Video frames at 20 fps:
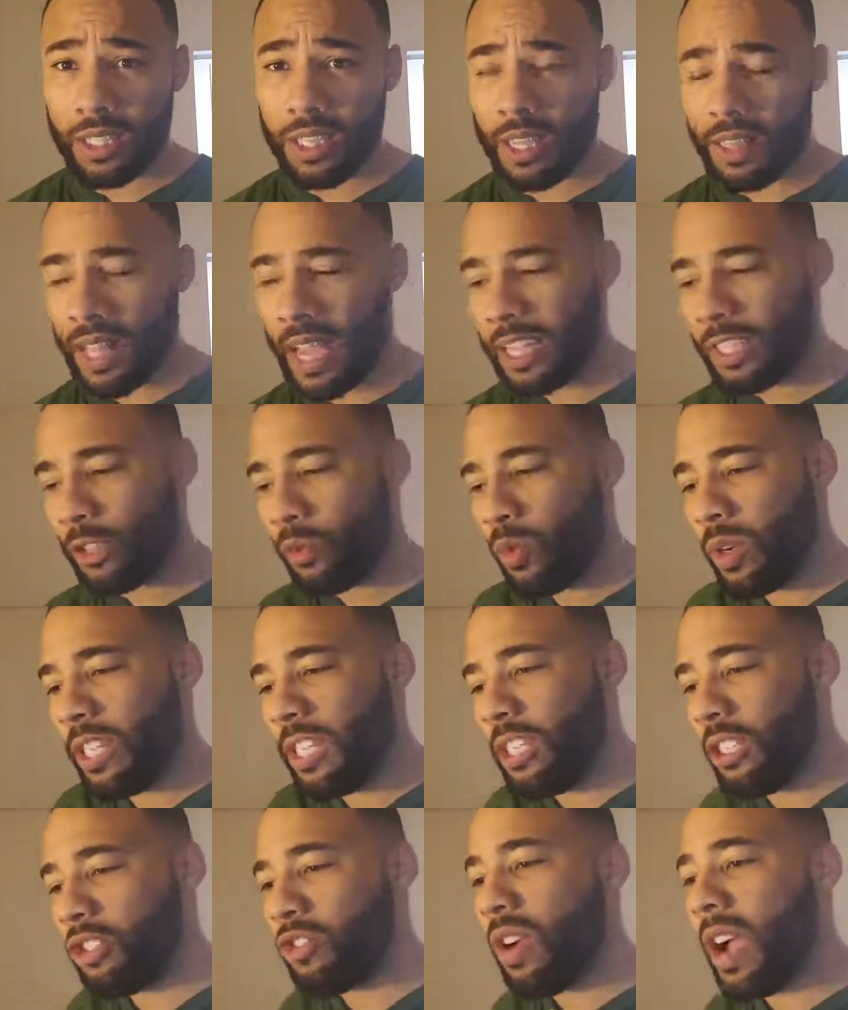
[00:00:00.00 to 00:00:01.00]
And that's what
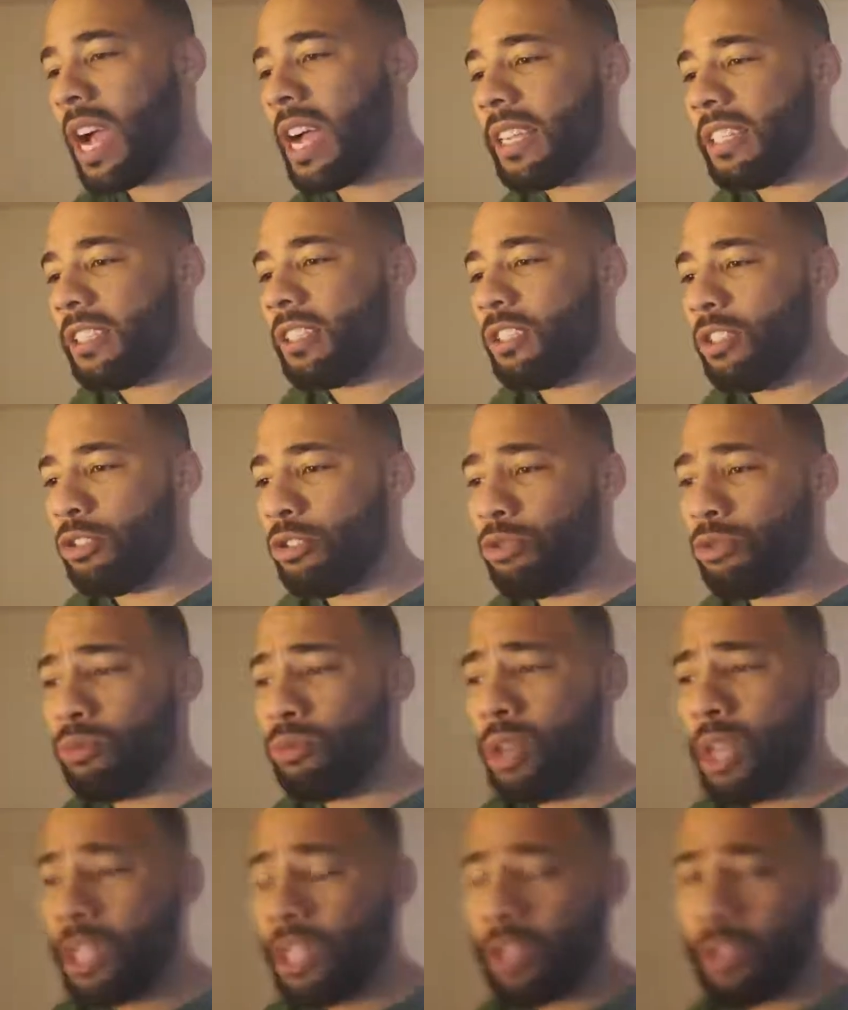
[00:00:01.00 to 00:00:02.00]
he tries to
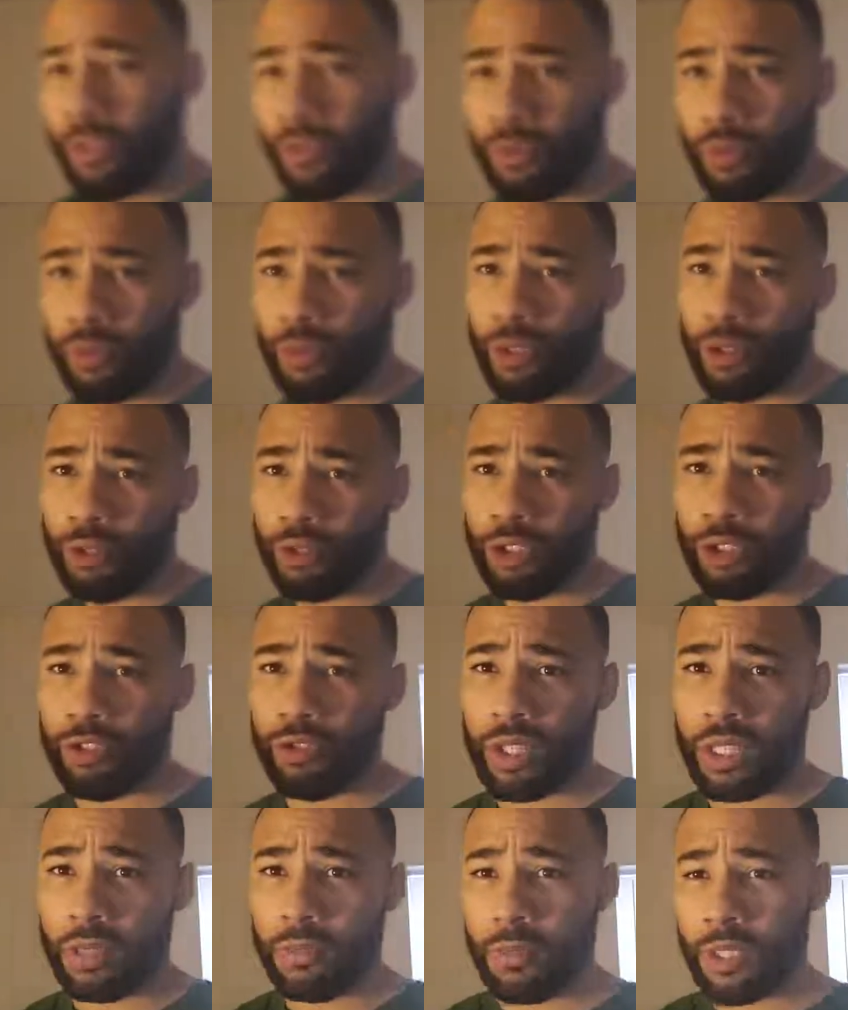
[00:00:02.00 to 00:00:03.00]
do through those
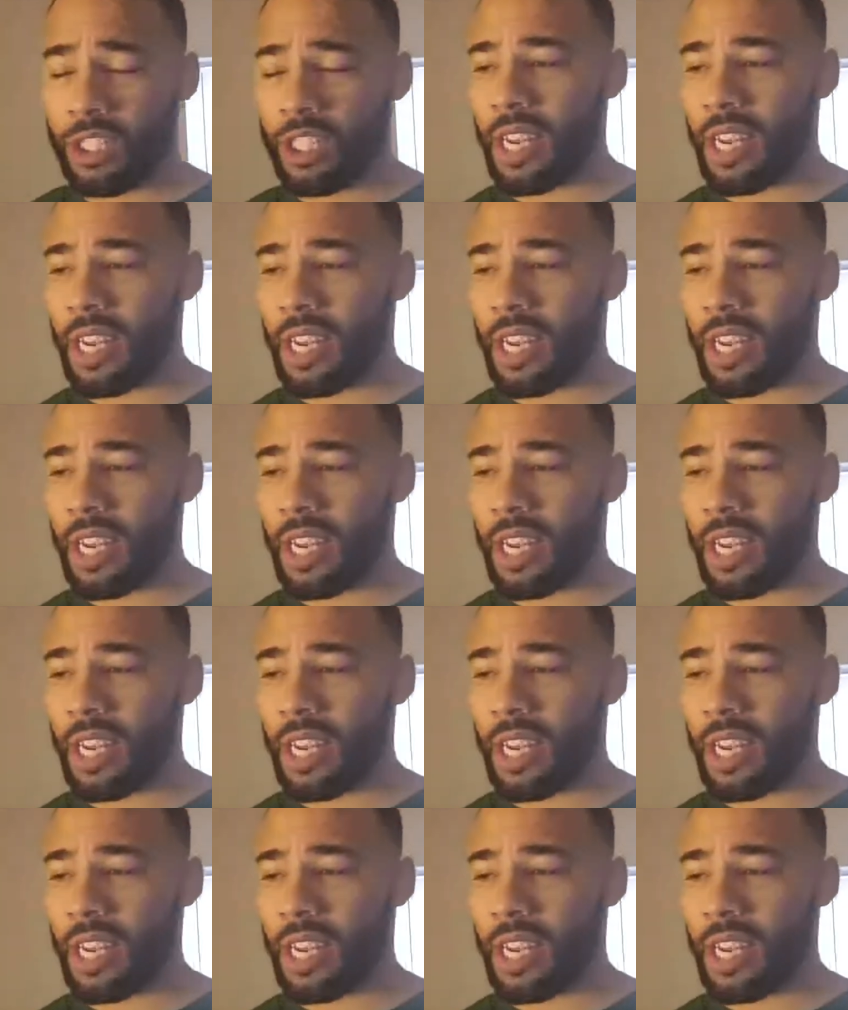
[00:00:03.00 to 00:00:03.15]
dreams.